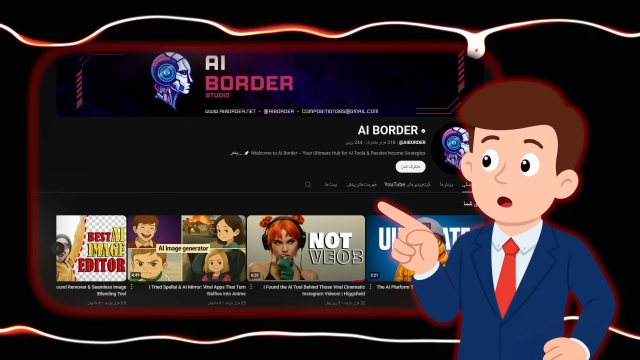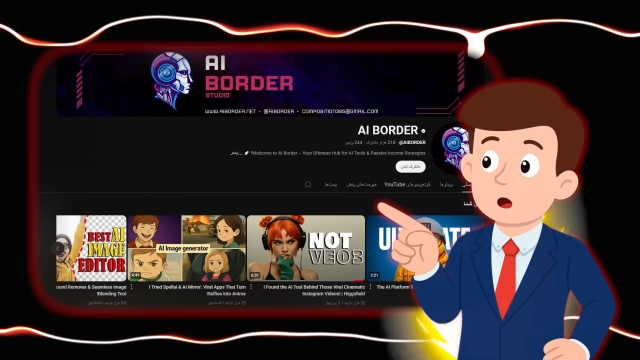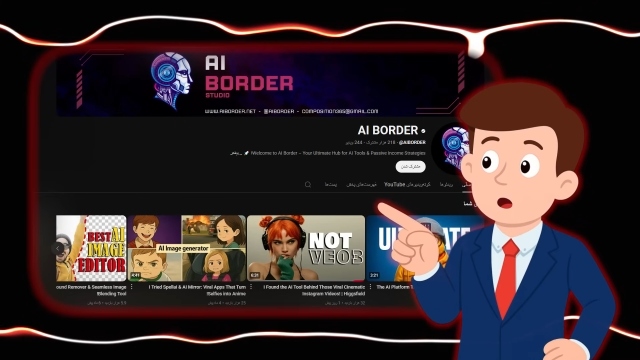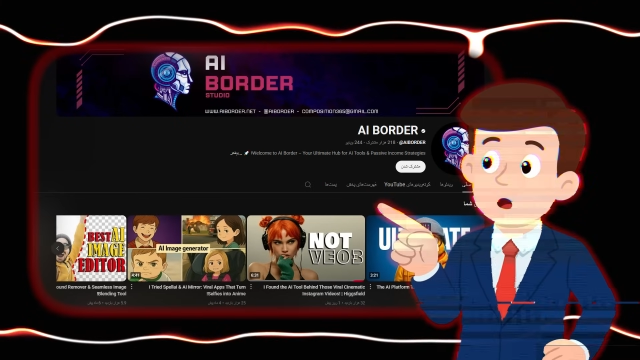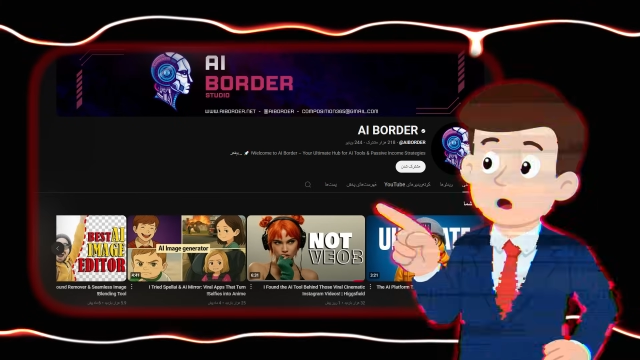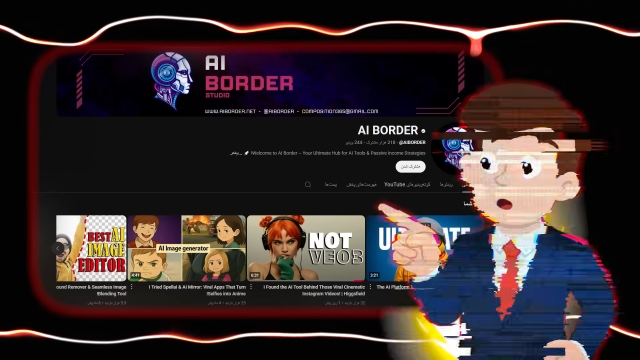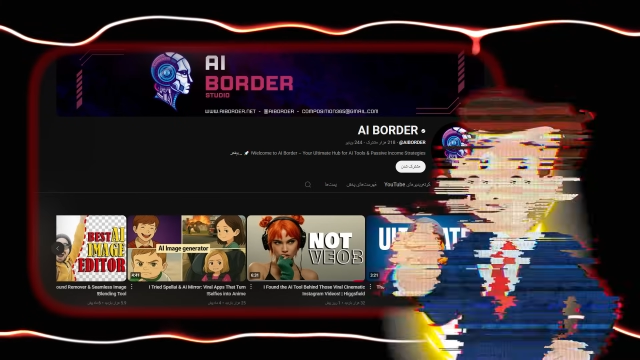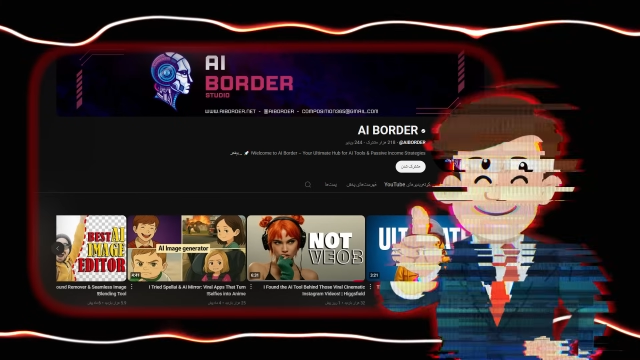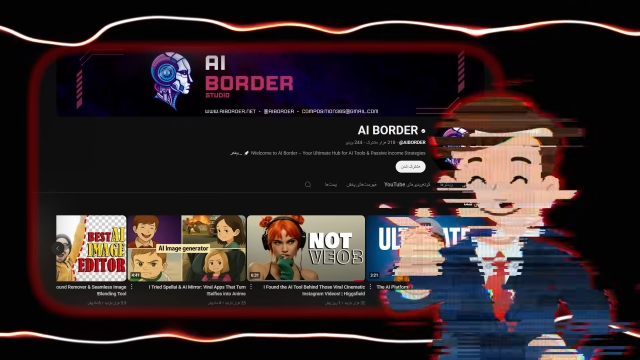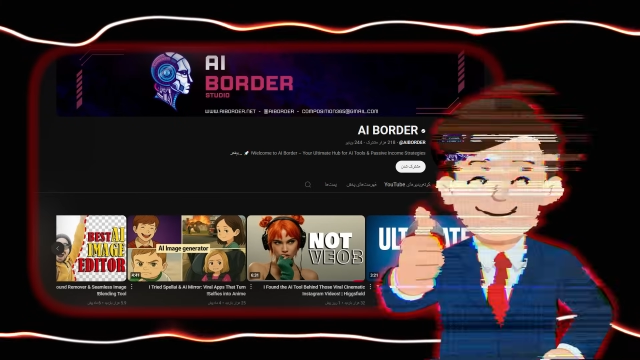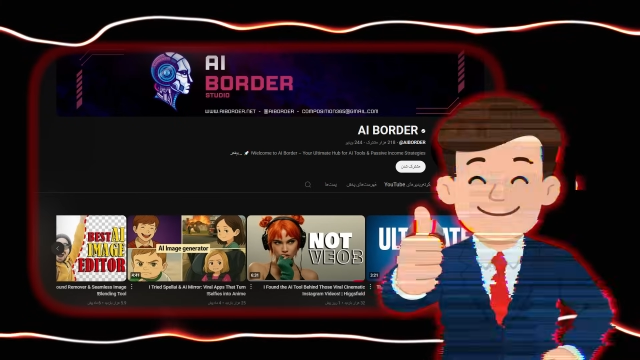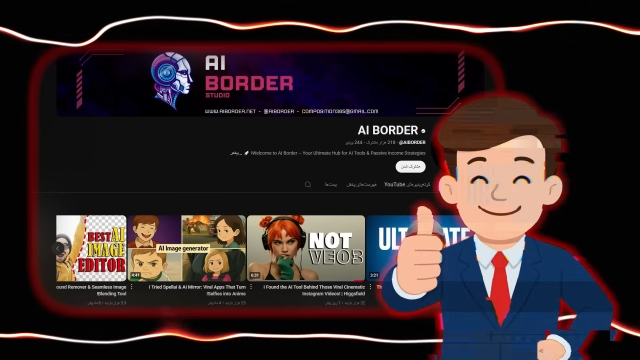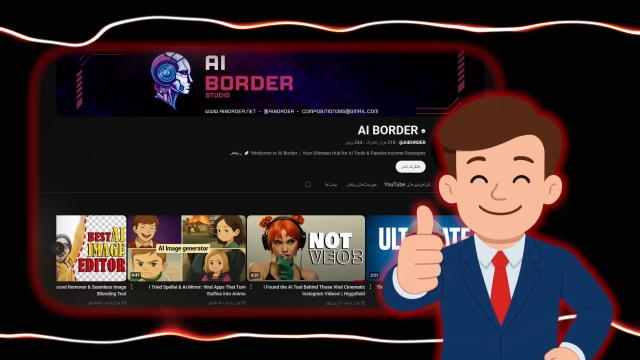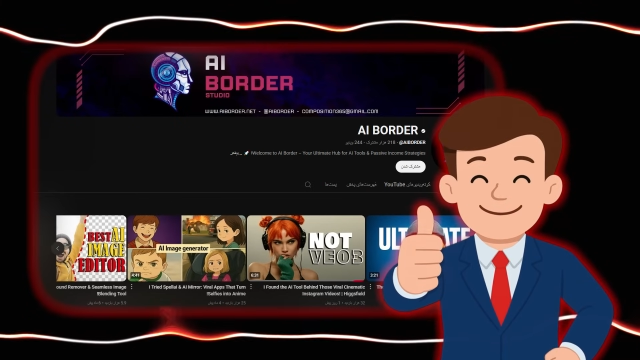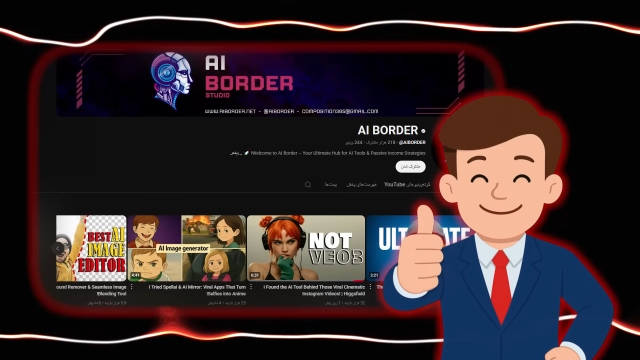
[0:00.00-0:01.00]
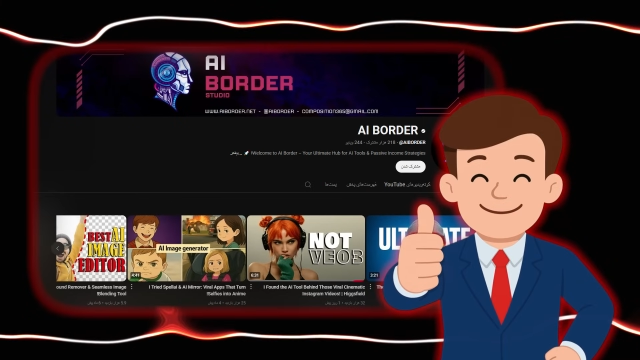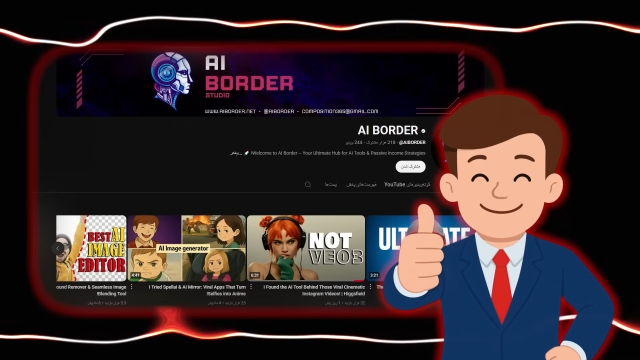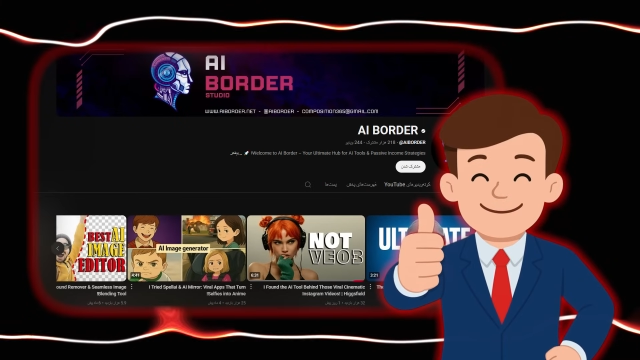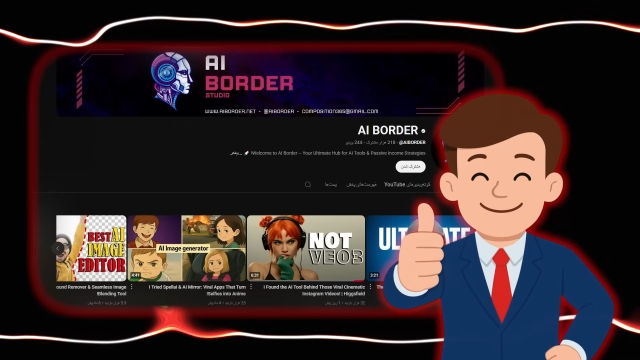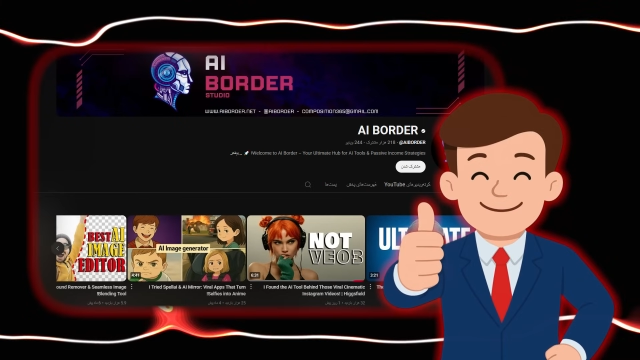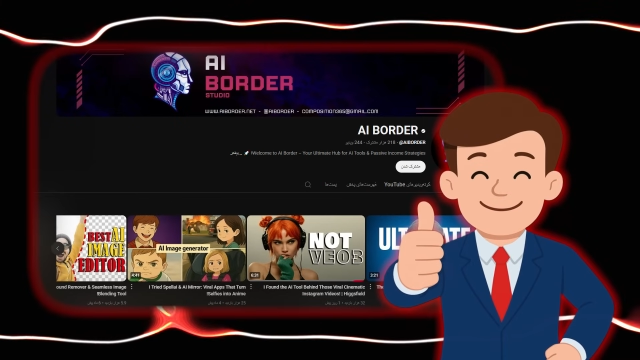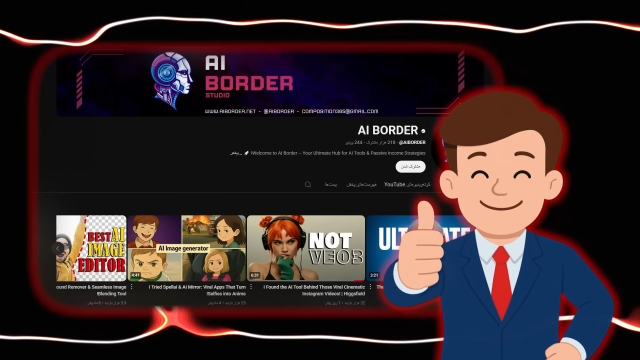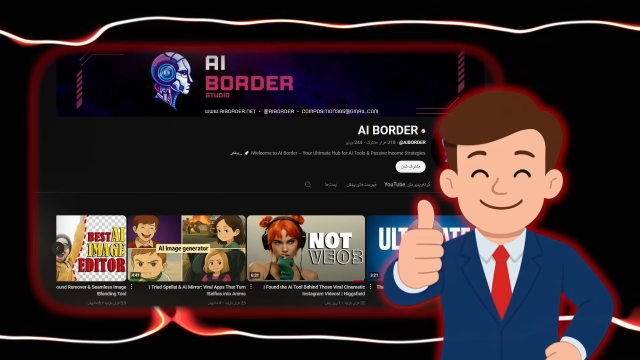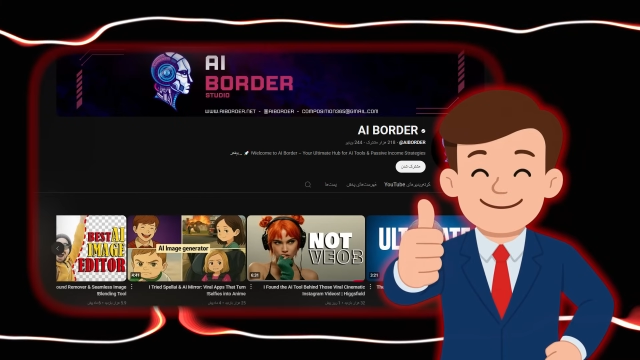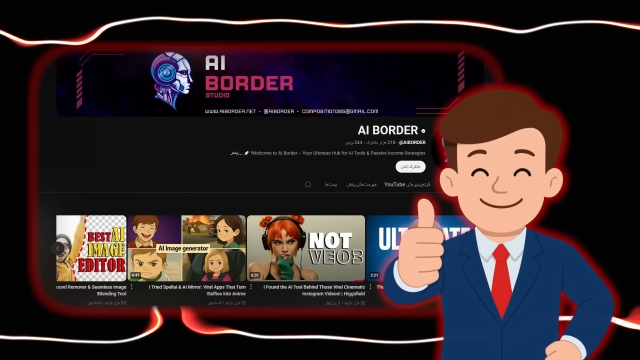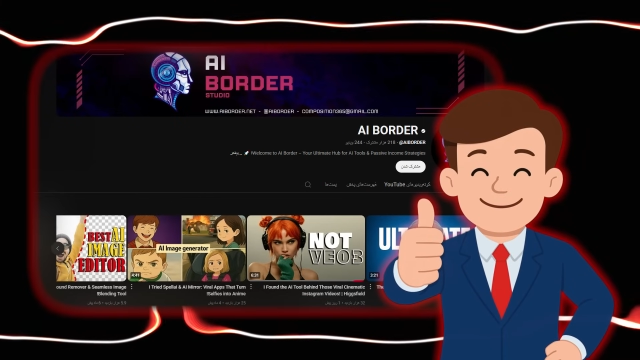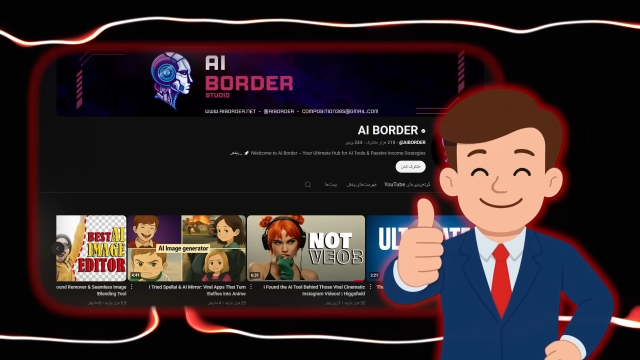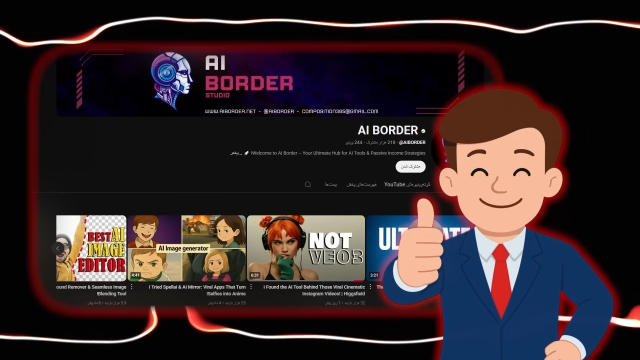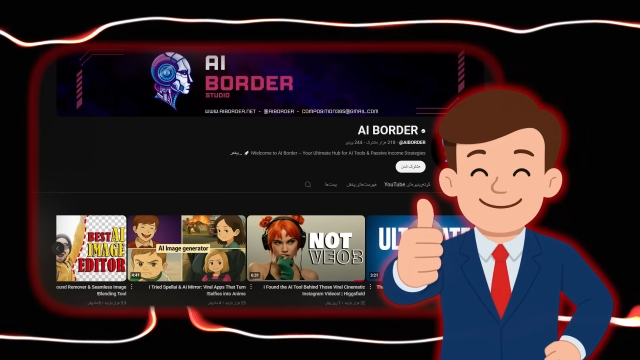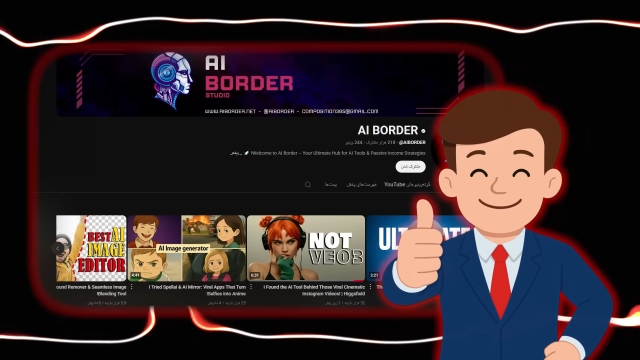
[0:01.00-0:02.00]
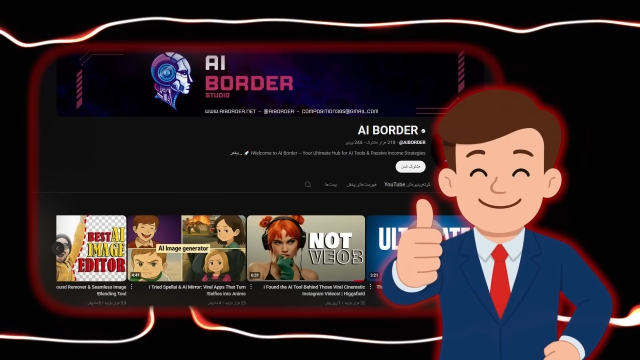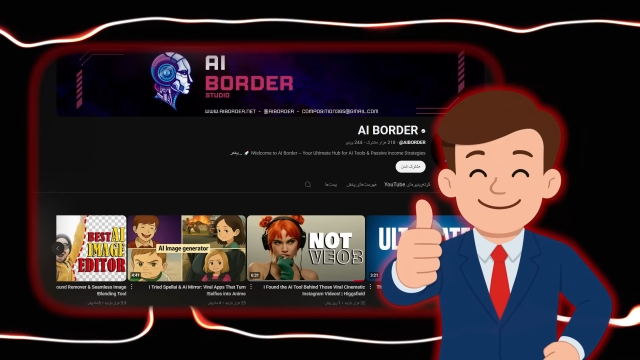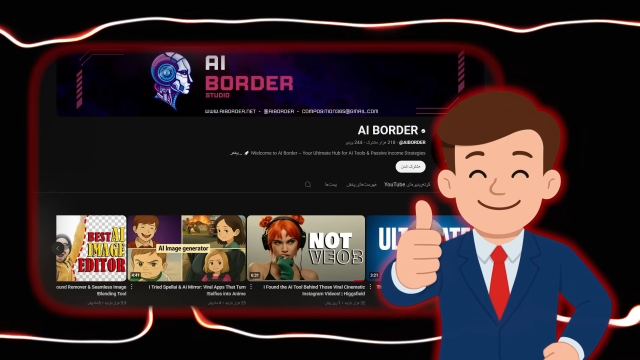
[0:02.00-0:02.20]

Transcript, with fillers: So make sure to subscribe and hit the